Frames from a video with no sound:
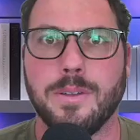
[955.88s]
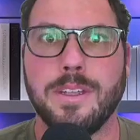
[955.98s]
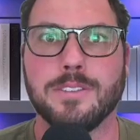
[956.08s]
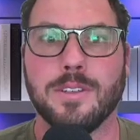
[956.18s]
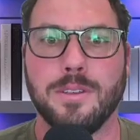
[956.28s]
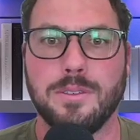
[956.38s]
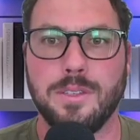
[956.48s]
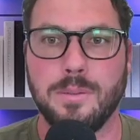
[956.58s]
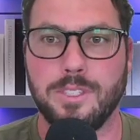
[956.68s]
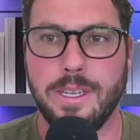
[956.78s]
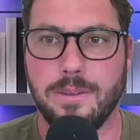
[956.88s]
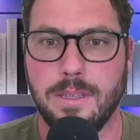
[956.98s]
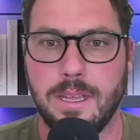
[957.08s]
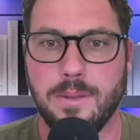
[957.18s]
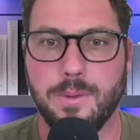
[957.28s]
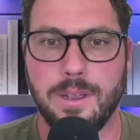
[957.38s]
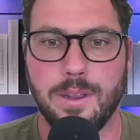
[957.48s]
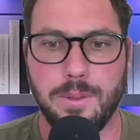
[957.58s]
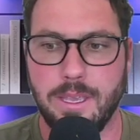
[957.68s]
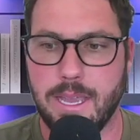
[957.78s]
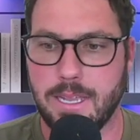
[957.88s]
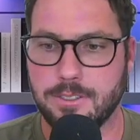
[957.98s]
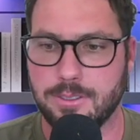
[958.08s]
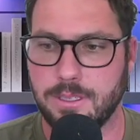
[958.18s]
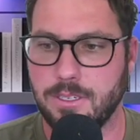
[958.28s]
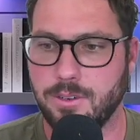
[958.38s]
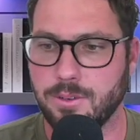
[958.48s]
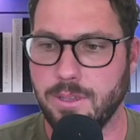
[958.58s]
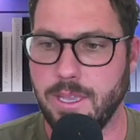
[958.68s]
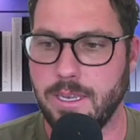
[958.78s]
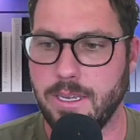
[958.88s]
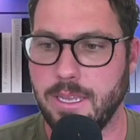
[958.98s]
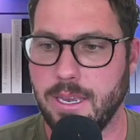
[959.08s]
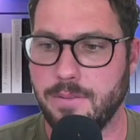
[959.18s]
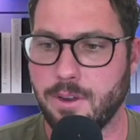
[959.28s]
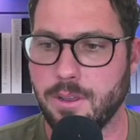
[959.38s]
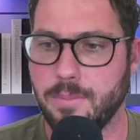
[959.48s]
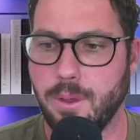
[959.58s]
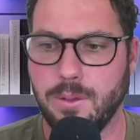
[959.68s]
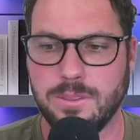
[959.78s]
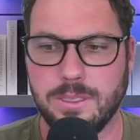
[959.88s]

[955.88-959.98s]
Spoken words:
our YouTube channel where we actually created and have already posted